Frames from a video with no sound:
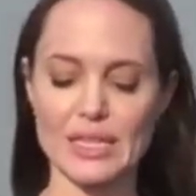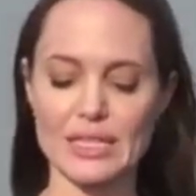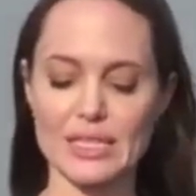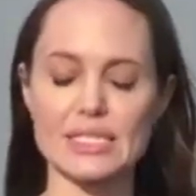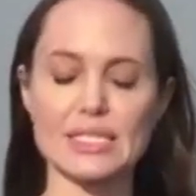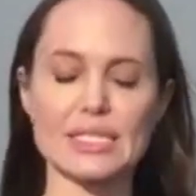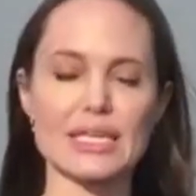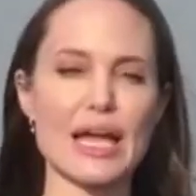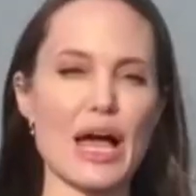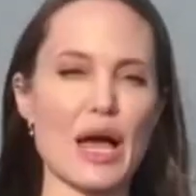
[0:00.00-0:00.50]
And
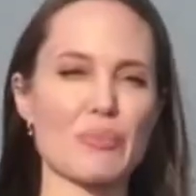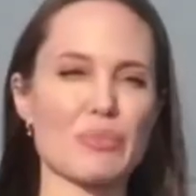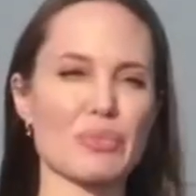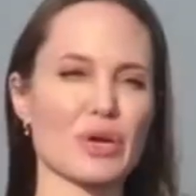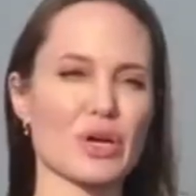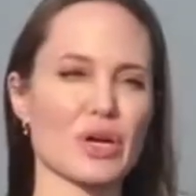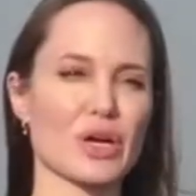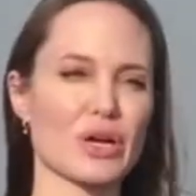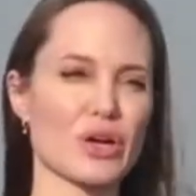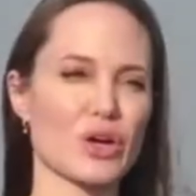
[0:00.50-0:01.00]
this gap
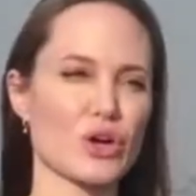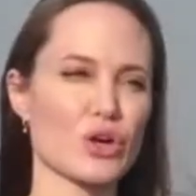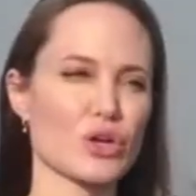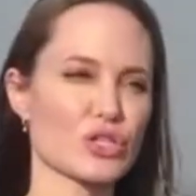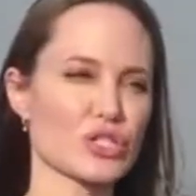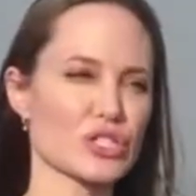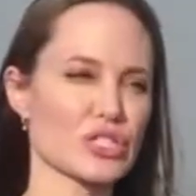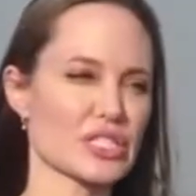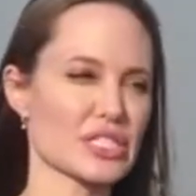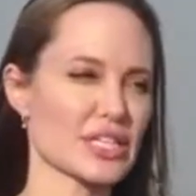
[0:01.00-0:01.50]

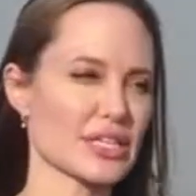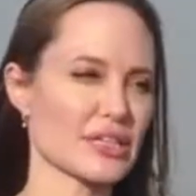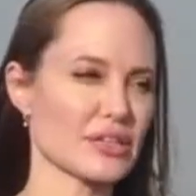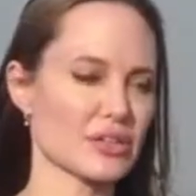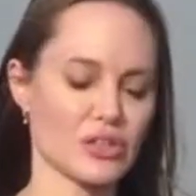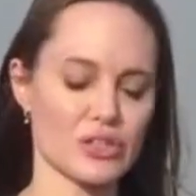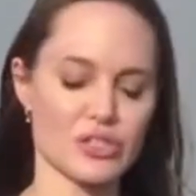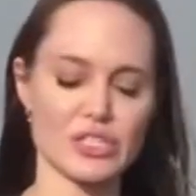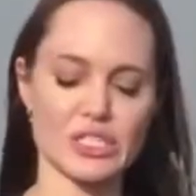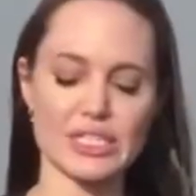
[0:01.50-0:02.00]

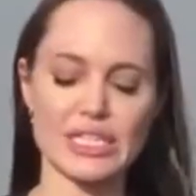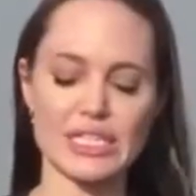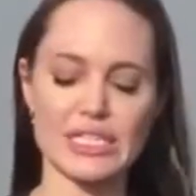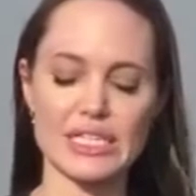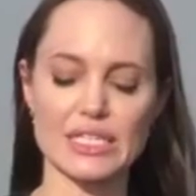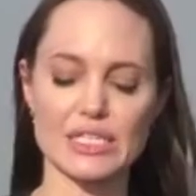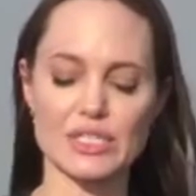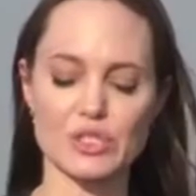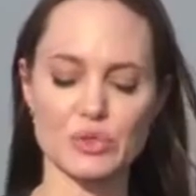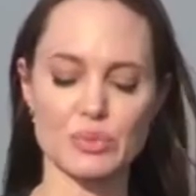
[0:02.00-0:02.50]
urgently
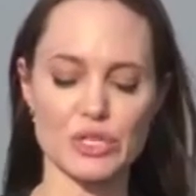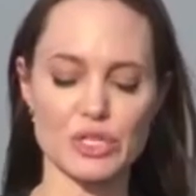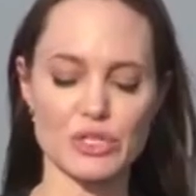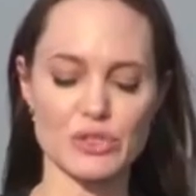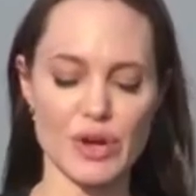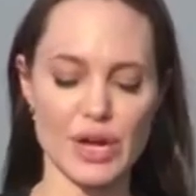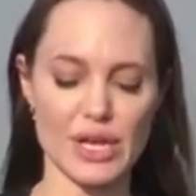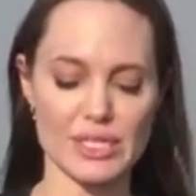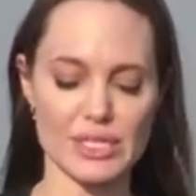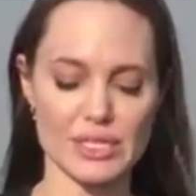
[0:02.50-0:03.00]
needs to be
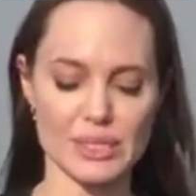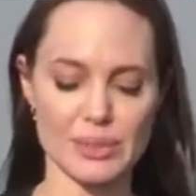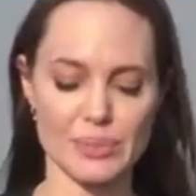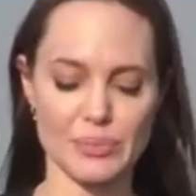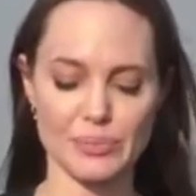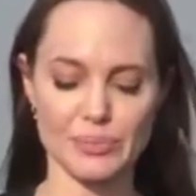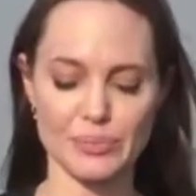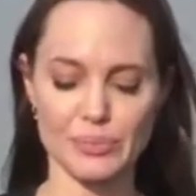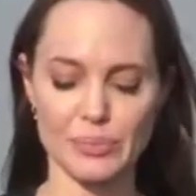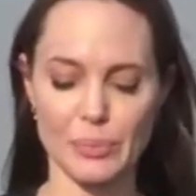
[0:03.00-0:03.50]
addressed.
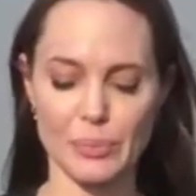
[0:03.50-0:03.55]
